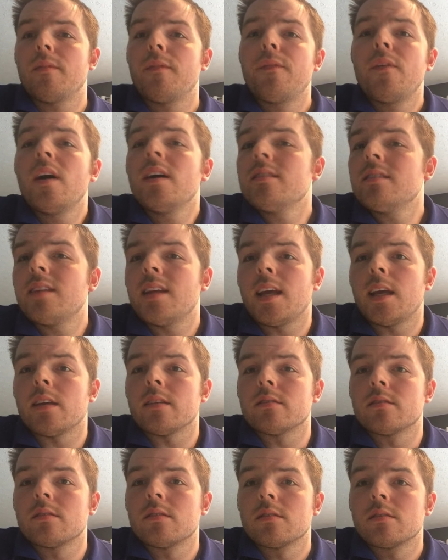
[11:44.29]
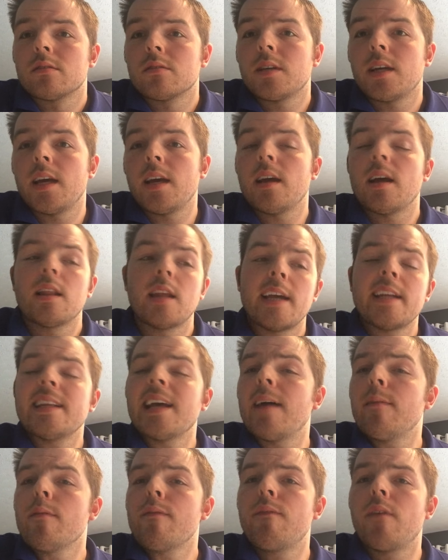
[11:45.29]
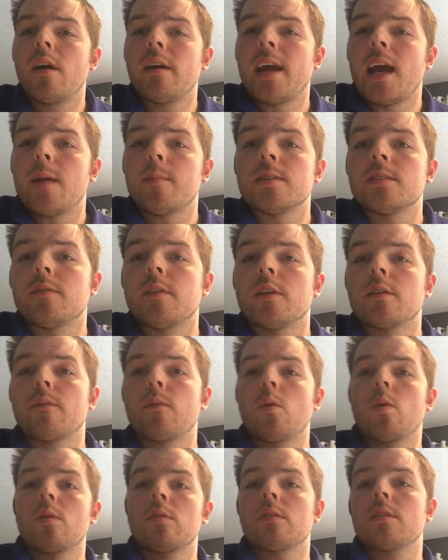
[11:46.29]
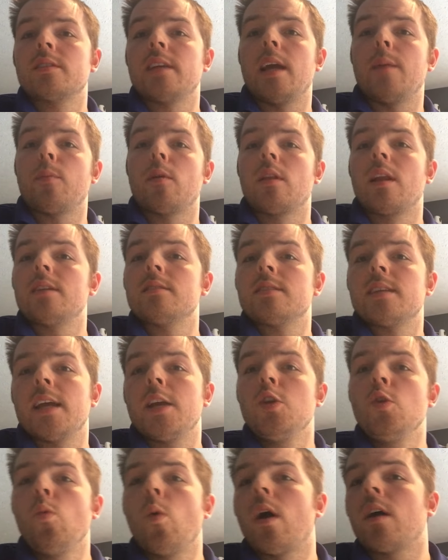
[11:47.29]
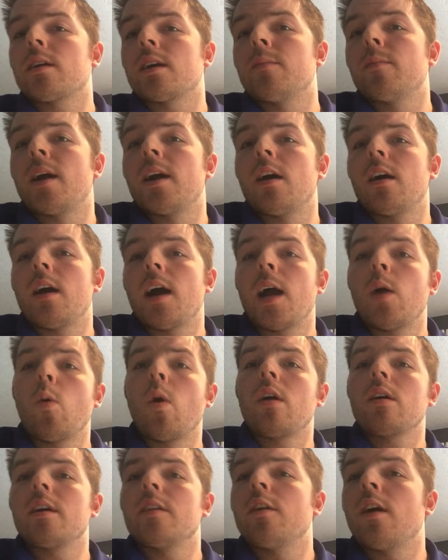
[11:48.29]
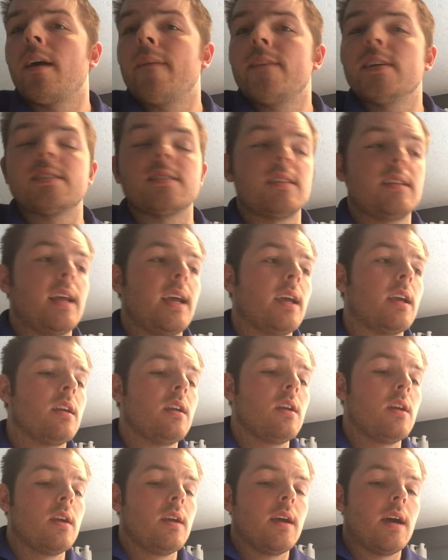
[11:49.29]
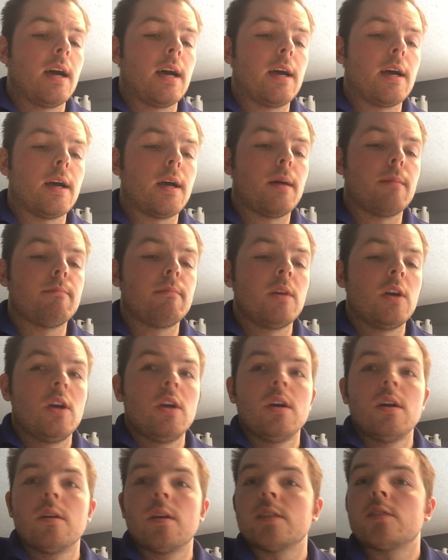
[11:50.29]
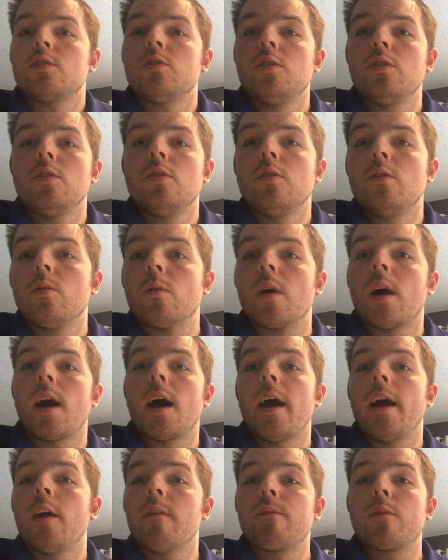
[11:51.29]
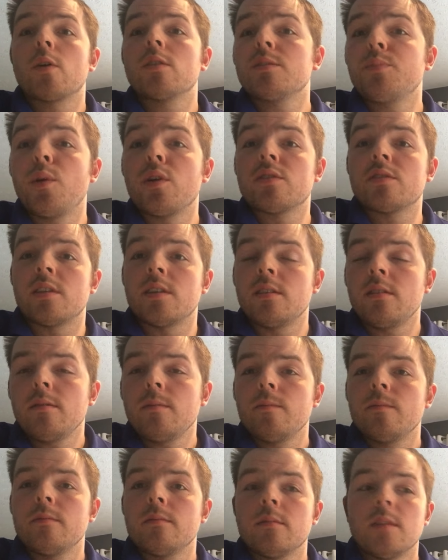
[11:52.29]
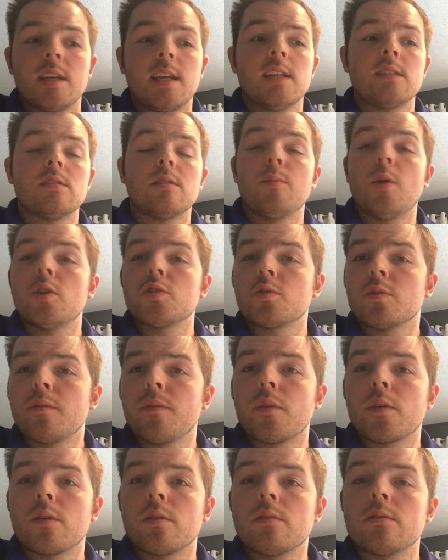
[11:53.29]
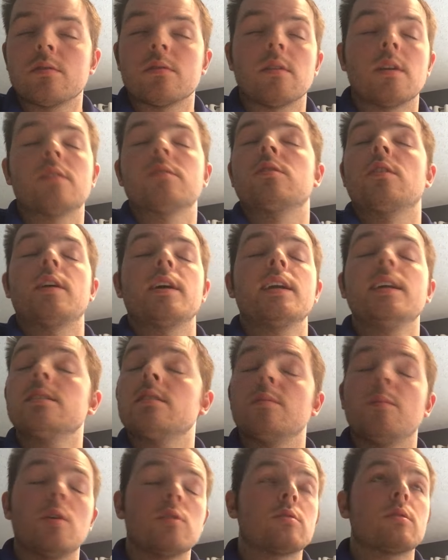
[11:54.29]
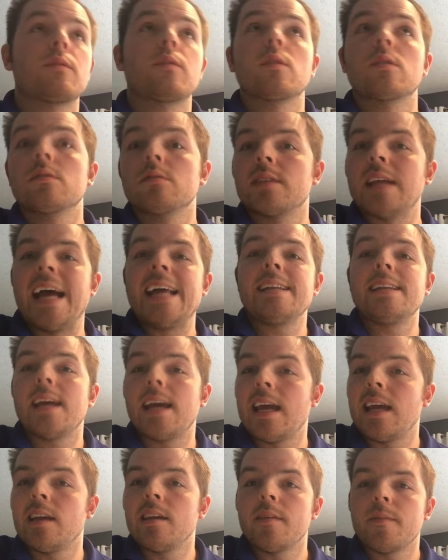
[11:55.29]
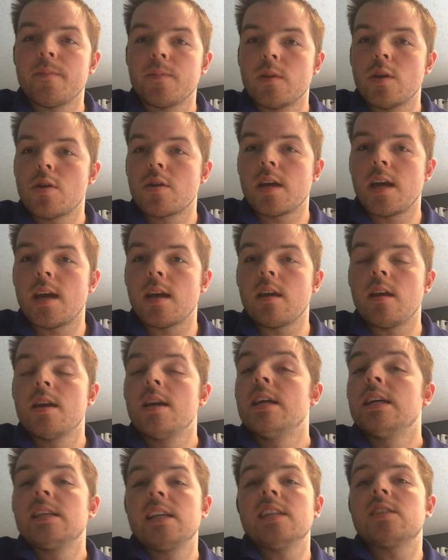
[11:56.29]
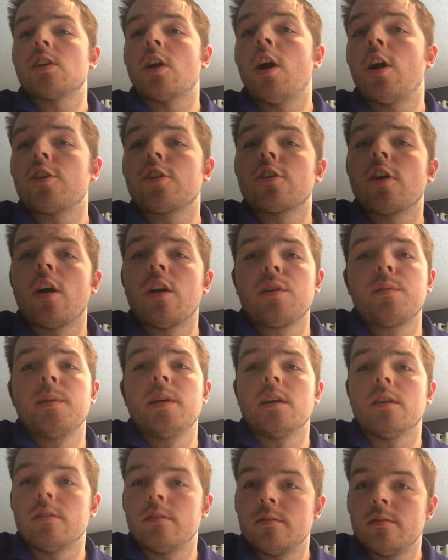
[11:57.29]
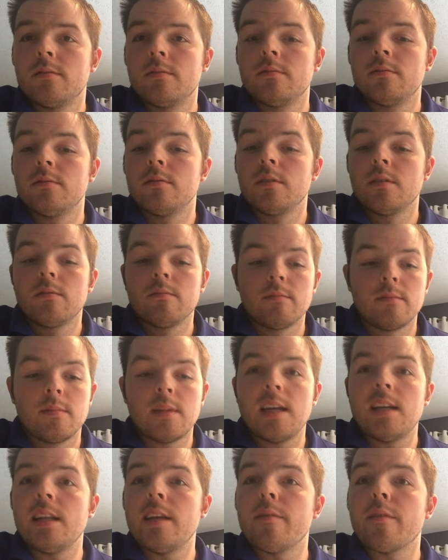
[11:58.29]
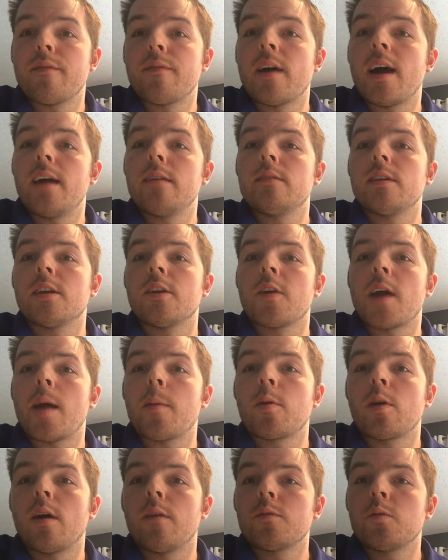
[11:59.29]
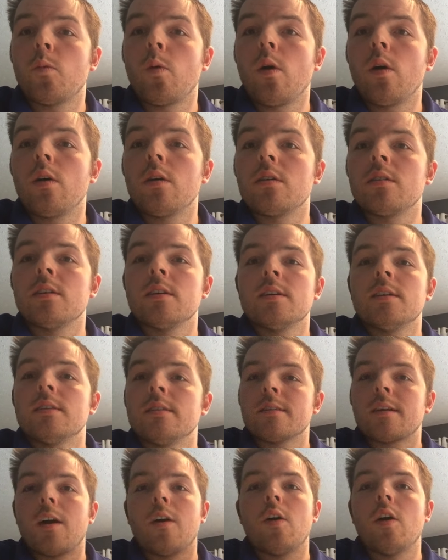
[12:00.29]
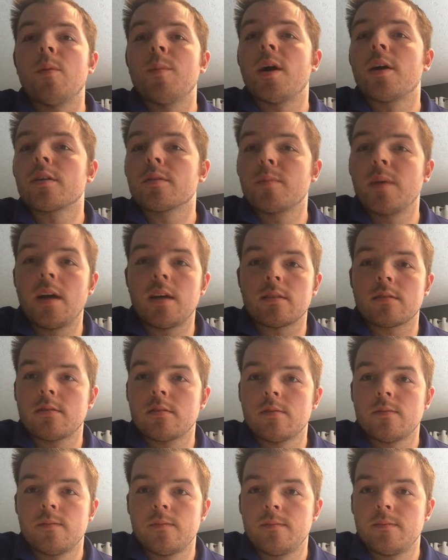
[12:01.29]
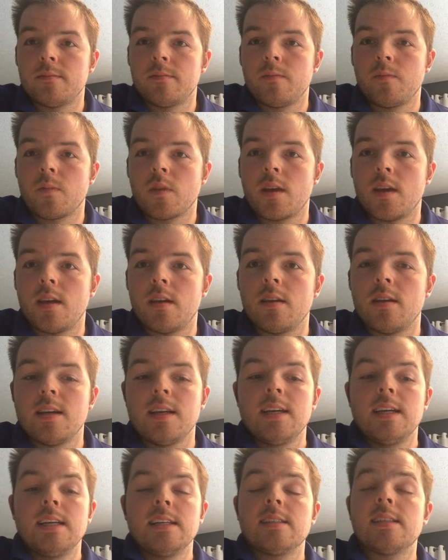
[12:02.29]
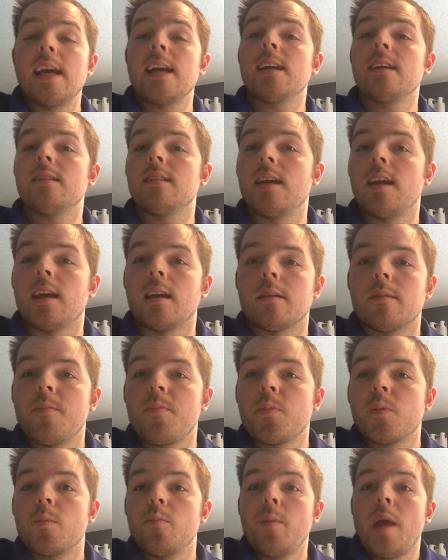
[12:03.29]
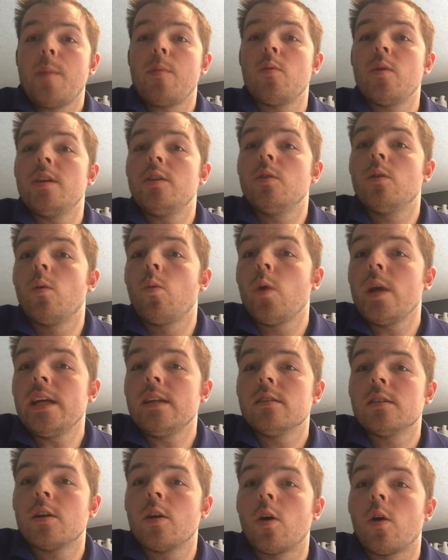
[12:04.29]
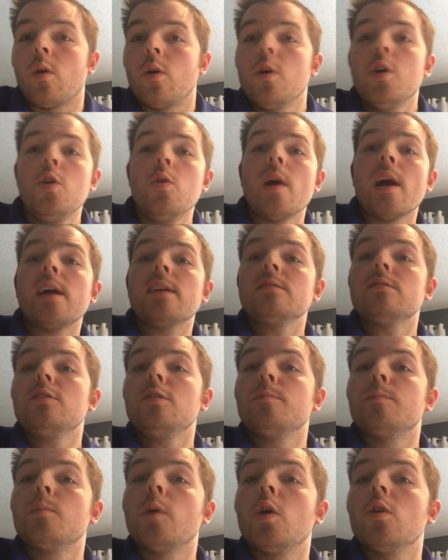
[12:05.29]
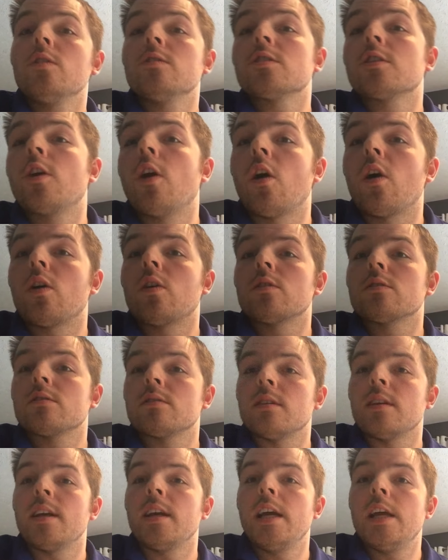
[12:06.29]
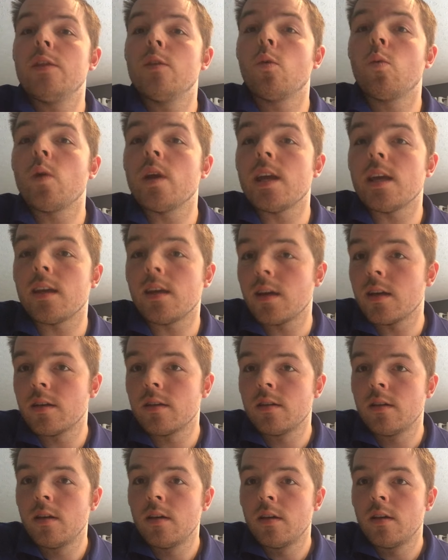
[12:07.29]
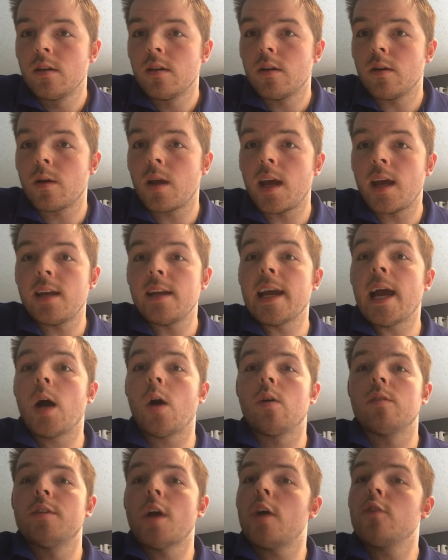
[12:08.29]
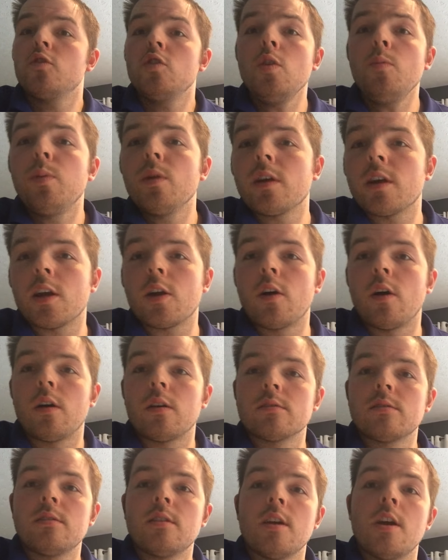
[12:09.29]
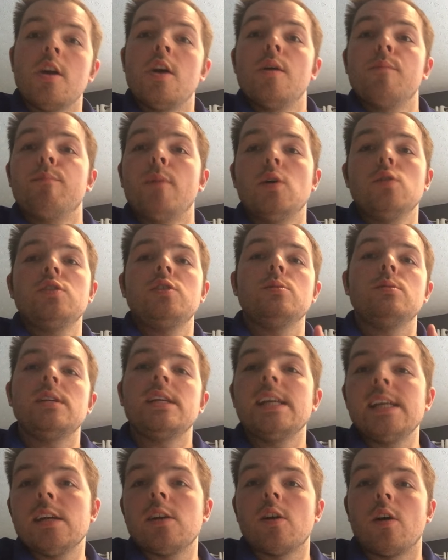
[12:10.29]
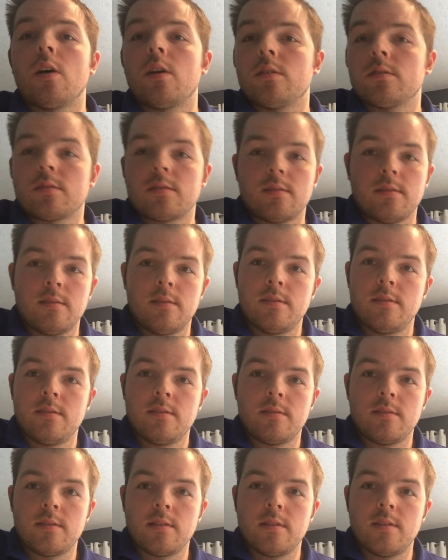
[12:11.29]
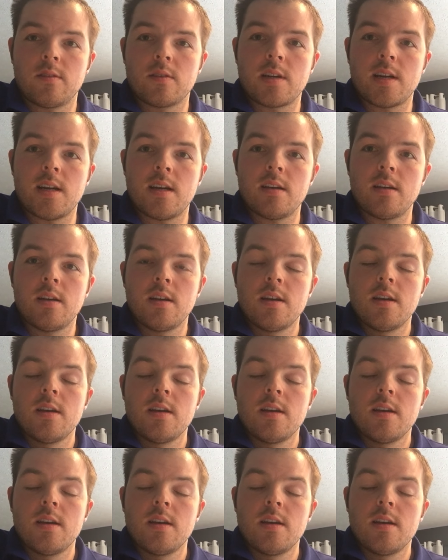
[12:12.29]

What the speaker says: Fun things, okay? I like to have a fun atmosphere. For example, let's say I walk in the office today. Let's do first person that gets the most referrals, gets the most referrals that day, okay, gets a $100 bill. They leave at 5, they can grab it off the wall, go home, $100, okay? Second thing, maybe we do a weekly goal. Who has the most calls in the week? Okay, now, not duplicate calls, most unique calls, okay?